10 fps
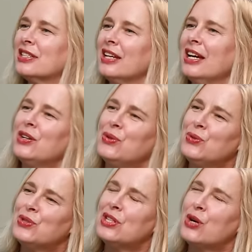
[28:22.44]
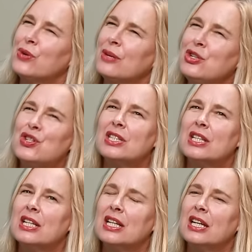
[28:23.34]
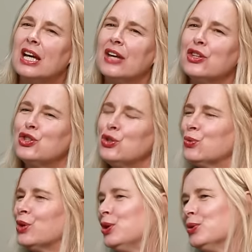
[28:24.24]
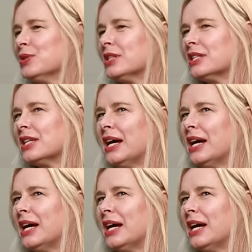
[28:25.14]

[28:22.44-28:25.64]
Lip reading: And also what I'm interested in are the two roles.